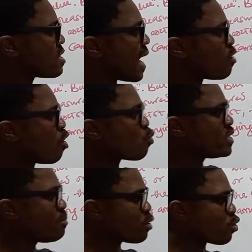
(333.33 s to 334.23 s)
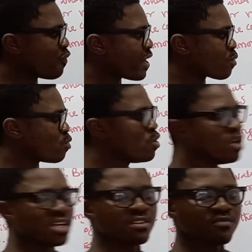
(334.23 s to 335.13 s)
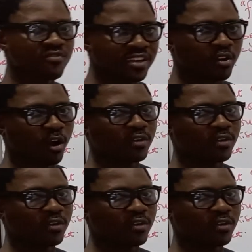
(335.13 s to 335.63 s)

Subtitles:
along with the motor vehicle. Recall